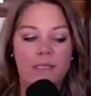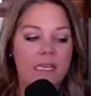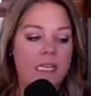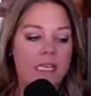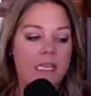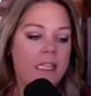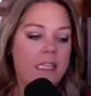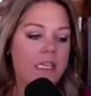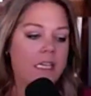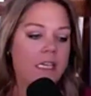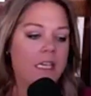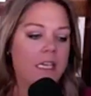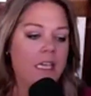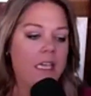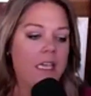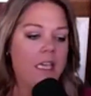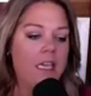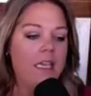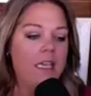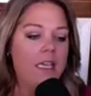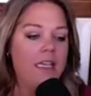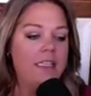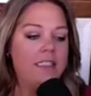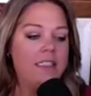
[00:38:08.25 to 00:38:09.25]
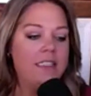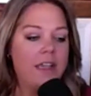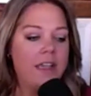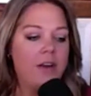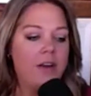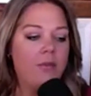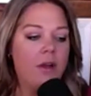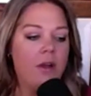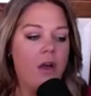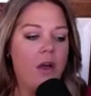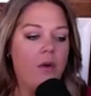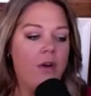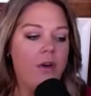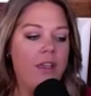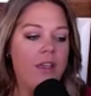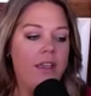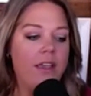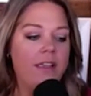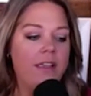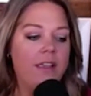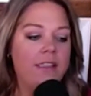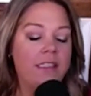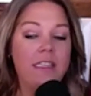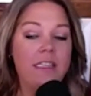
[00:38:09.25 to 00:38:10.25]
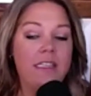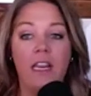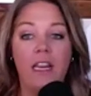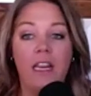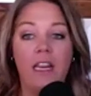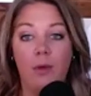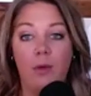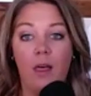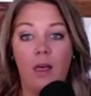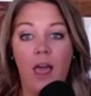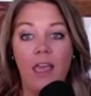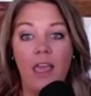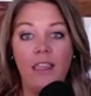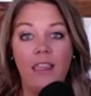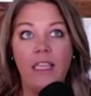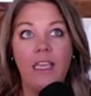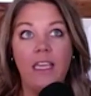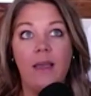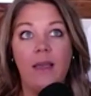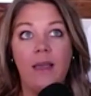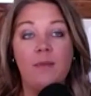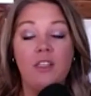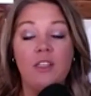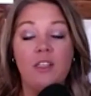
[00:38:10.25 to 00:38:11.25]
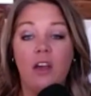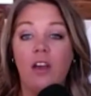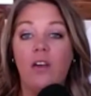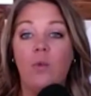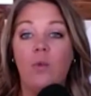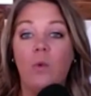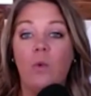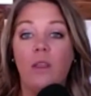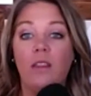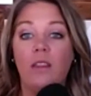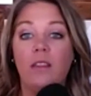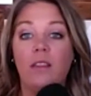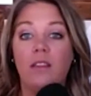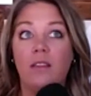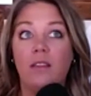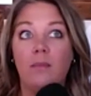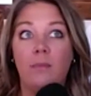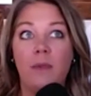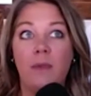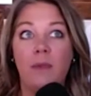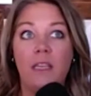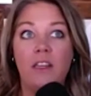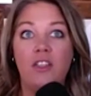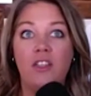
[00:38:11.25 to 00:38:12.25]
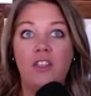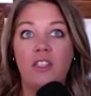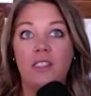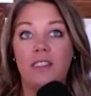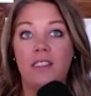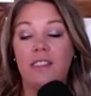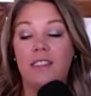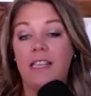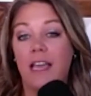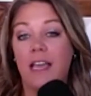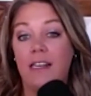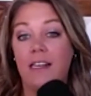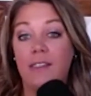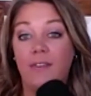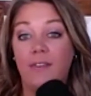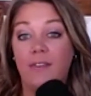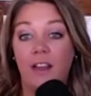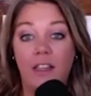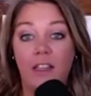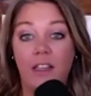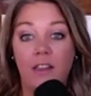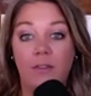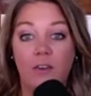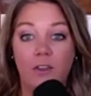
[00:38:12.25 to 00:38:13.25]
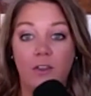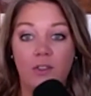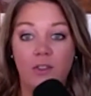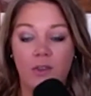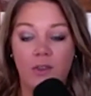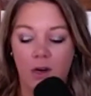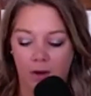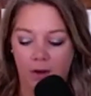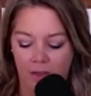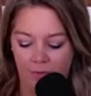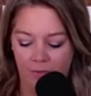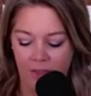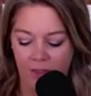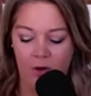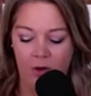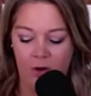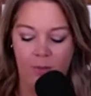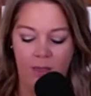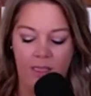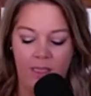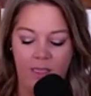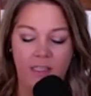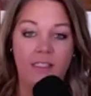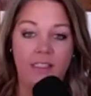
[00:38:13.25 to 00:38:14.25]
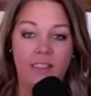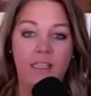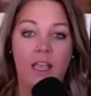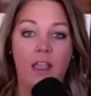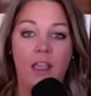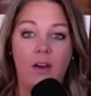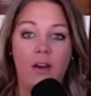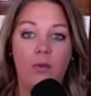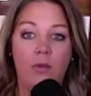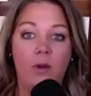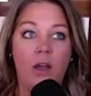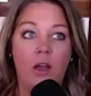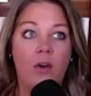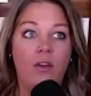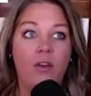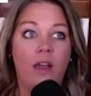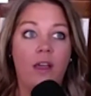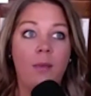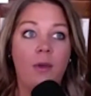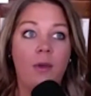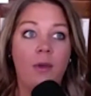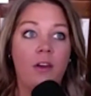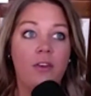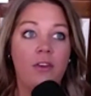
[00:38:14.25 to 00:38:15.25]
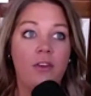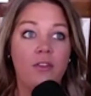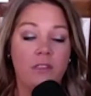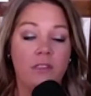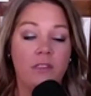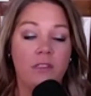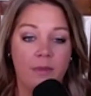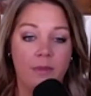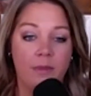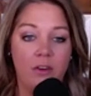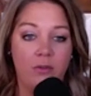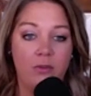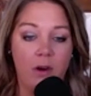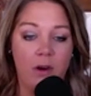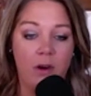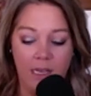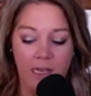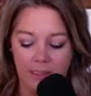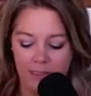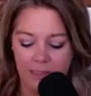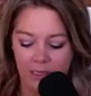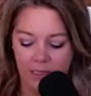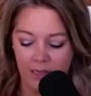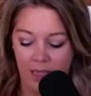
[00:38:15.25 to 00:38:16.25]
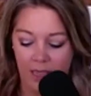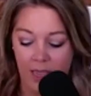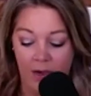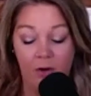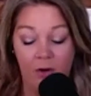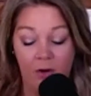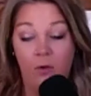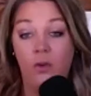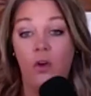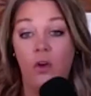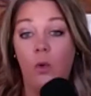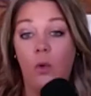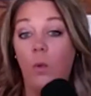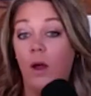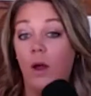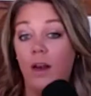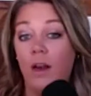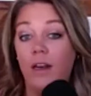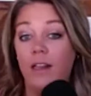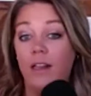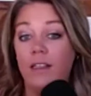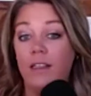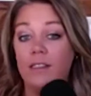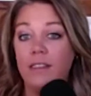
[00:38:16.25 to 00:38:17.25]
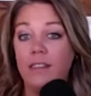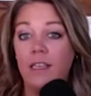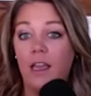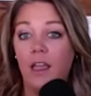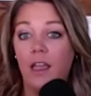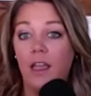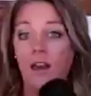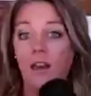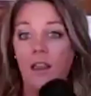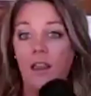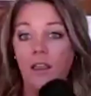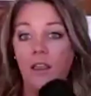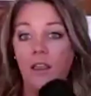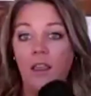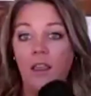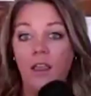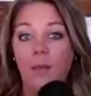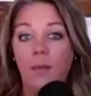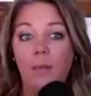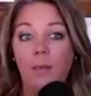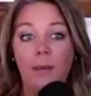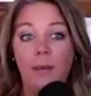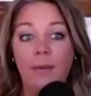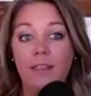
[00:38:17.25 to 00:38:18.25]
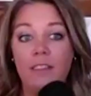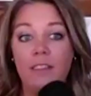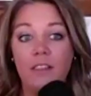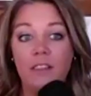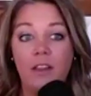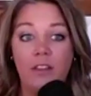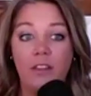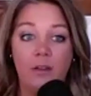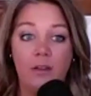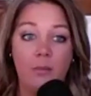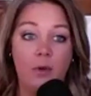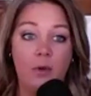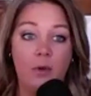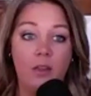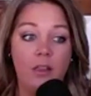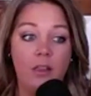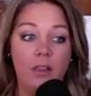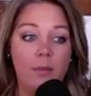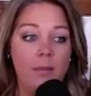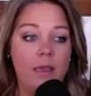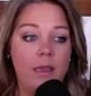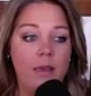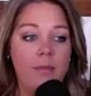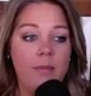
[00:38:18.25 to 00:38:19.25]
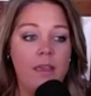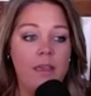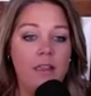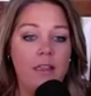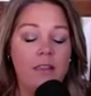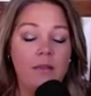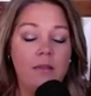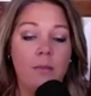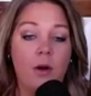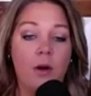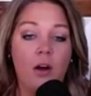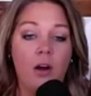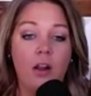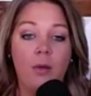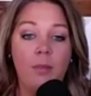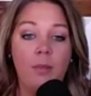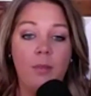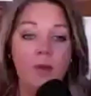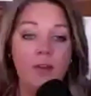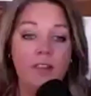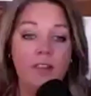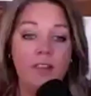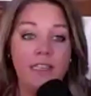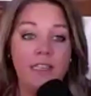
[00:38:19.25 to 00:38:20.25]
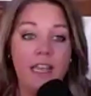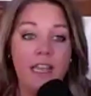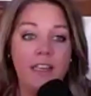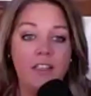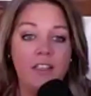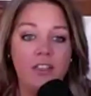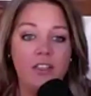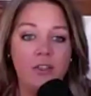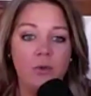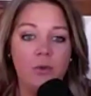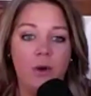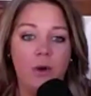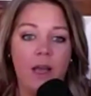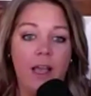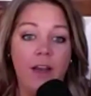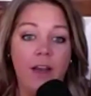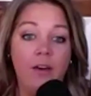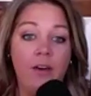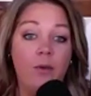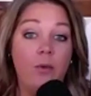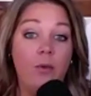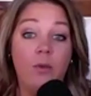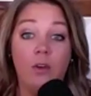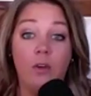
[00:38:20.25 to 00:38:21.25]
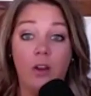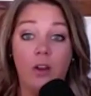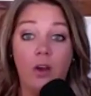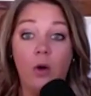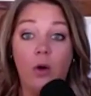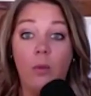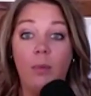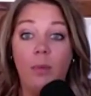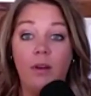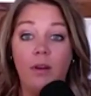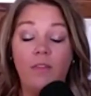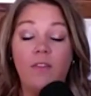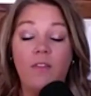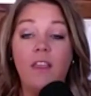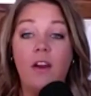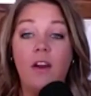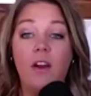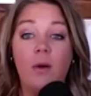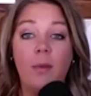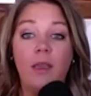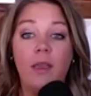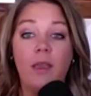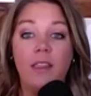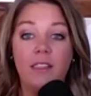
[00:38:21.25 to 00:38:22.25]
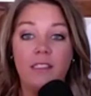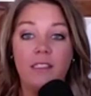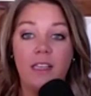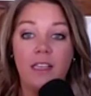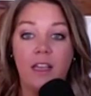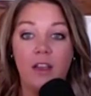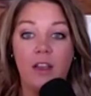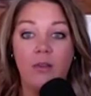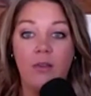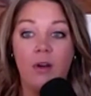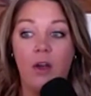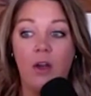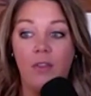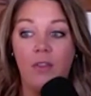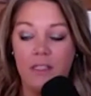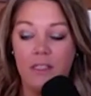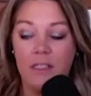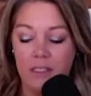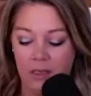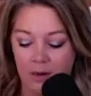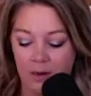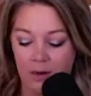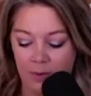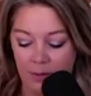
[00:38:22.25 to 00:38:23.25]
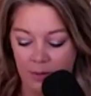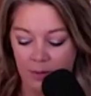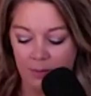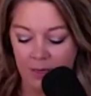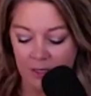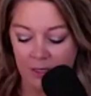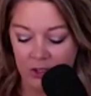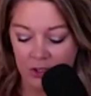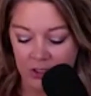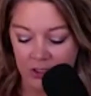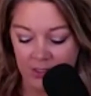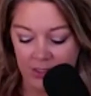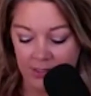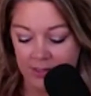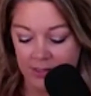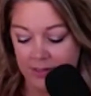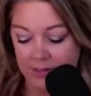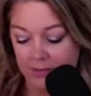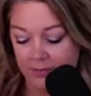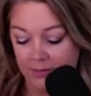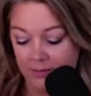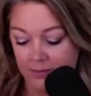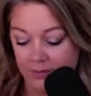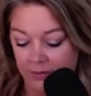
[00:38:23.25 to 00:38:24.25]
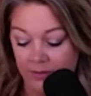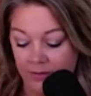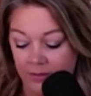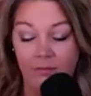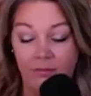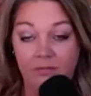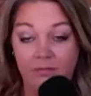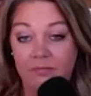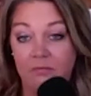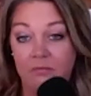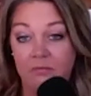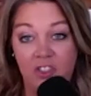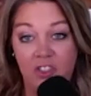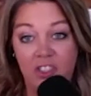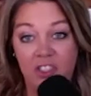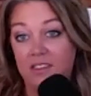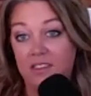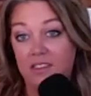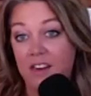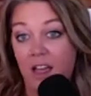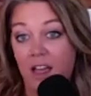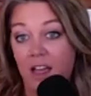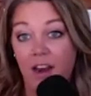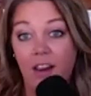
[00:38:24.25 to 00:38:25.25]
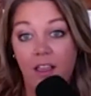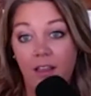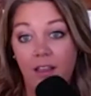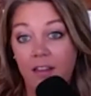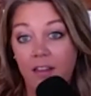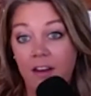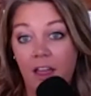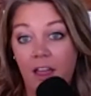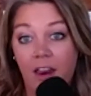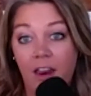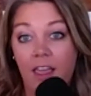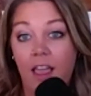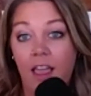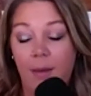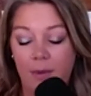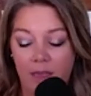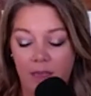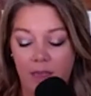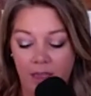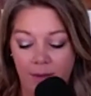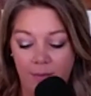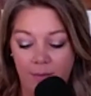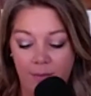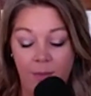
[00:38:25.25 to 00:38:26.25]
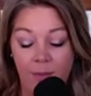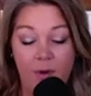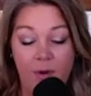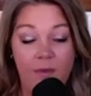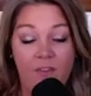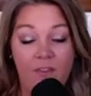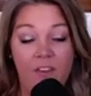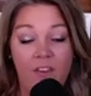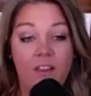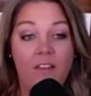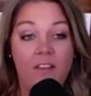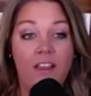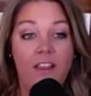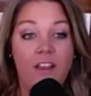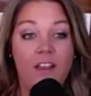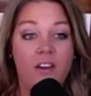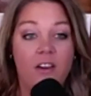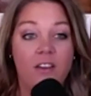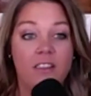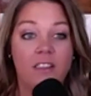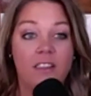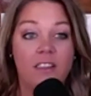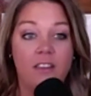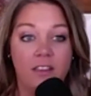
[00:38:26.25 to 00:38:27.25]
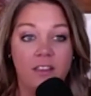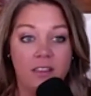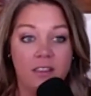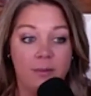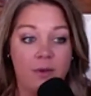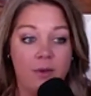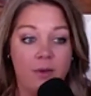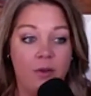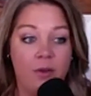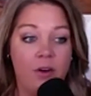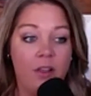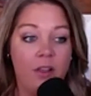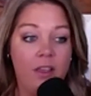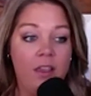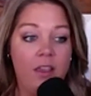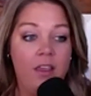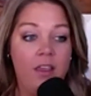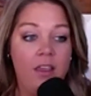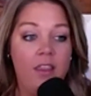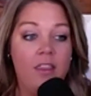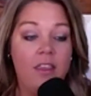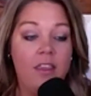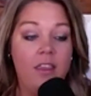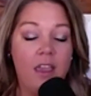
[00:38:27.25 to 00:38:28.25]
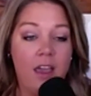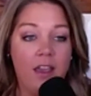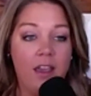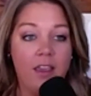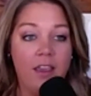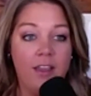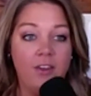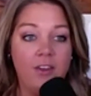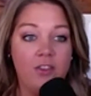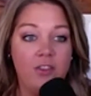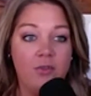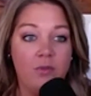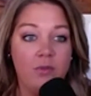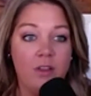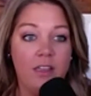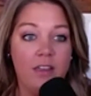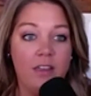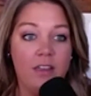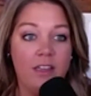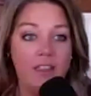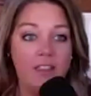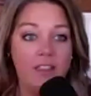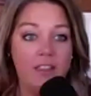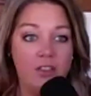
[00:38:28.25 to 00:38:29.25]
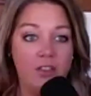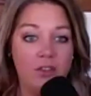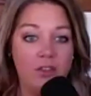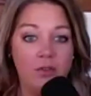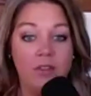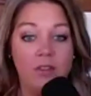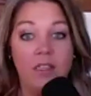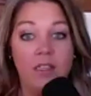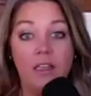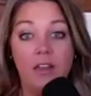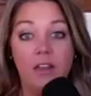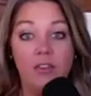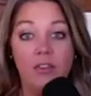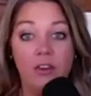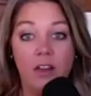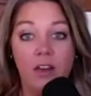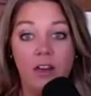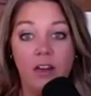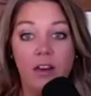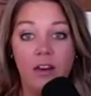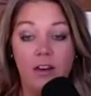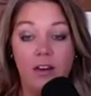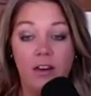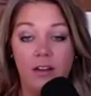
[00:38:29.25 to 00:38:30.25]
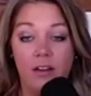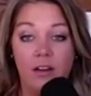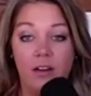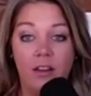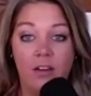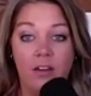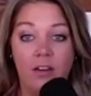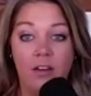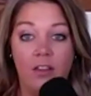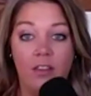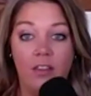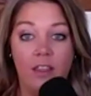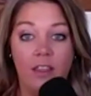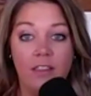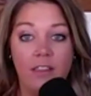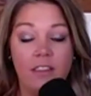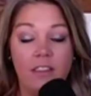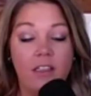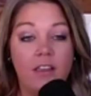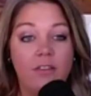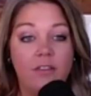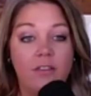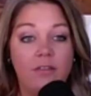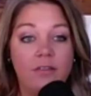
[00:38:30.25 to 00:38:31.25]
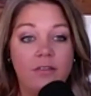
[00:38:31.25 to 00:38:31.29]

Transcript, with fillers: And I think second round is attainable. I think I'm done with being just satisfied at the first round. If they don't make the second round, I'm going to do something drastic. I don't know what it is yet. Maybe it's another mullet. Maybe it's Bardown Beauties tattoo. I don't know. But if they don't make the second round this year, I'm going to be just just not a not a happy camper. I'm going to feel like Kirsten does about the Ek injury and Tyson Jost getting traded and and all that stuff.